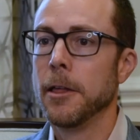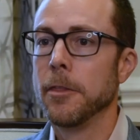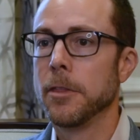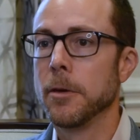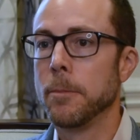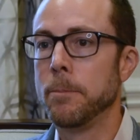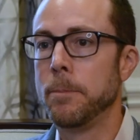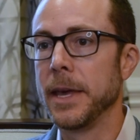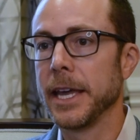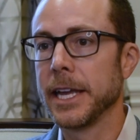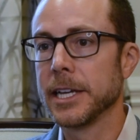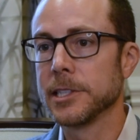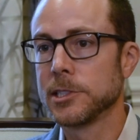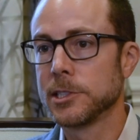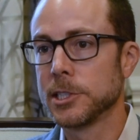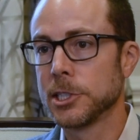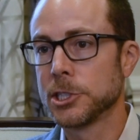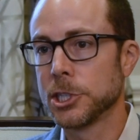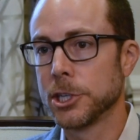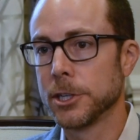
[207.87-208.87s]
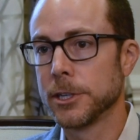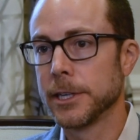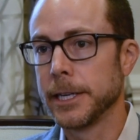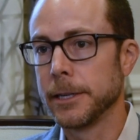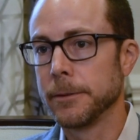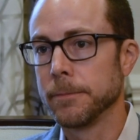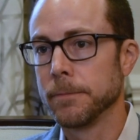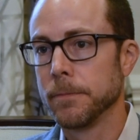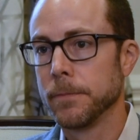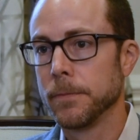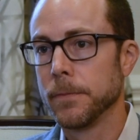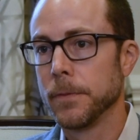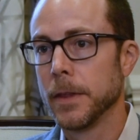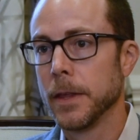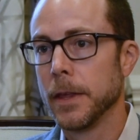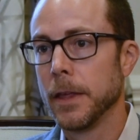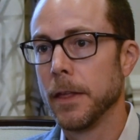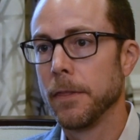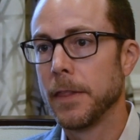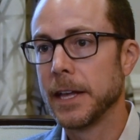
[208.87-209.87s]
The biggest deterrent
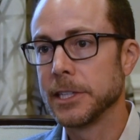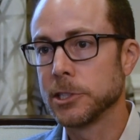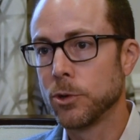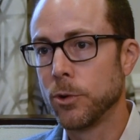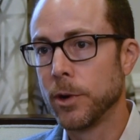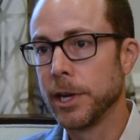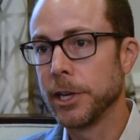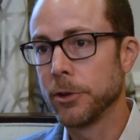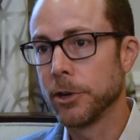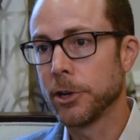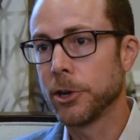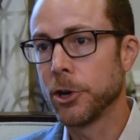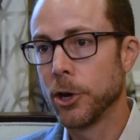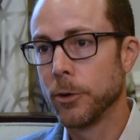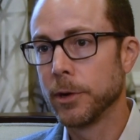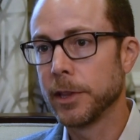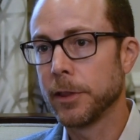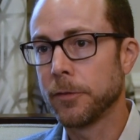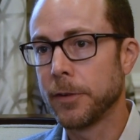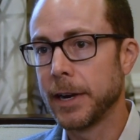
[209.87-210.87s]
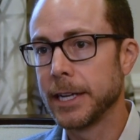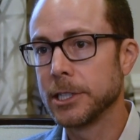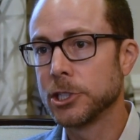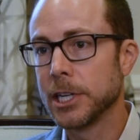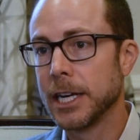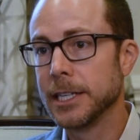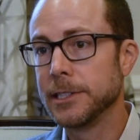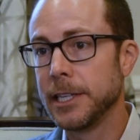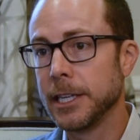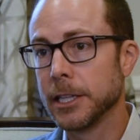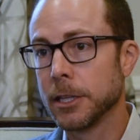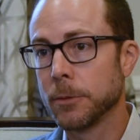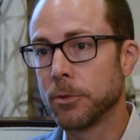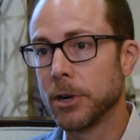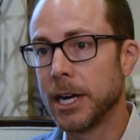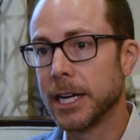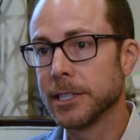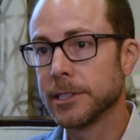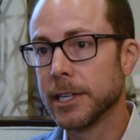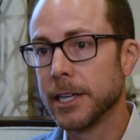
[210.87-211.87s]
that's going to occur with a franchisee in the
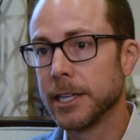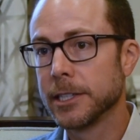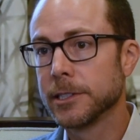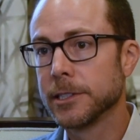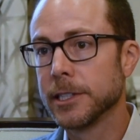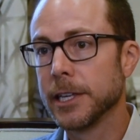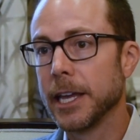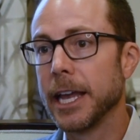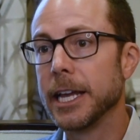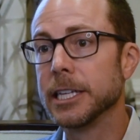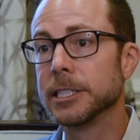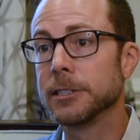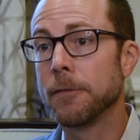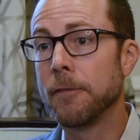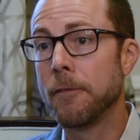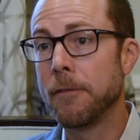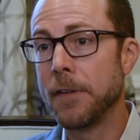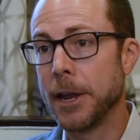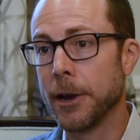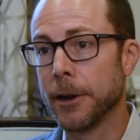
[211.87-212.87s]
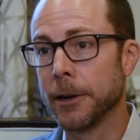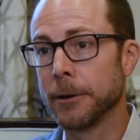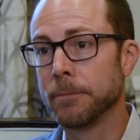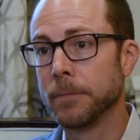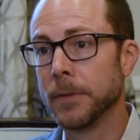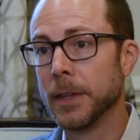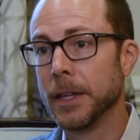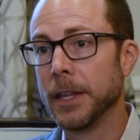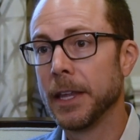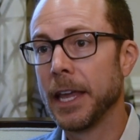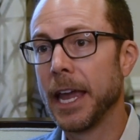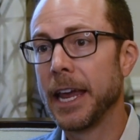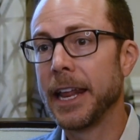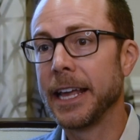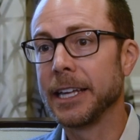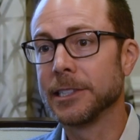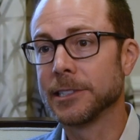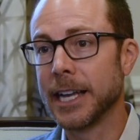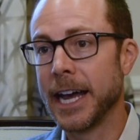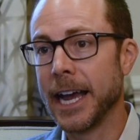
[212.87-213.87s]
process is fear and
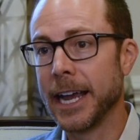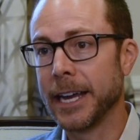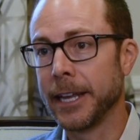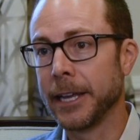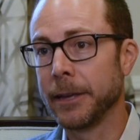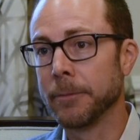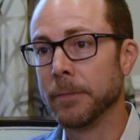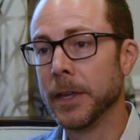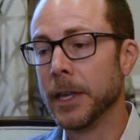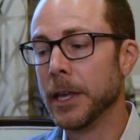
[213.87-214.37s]
anxiety.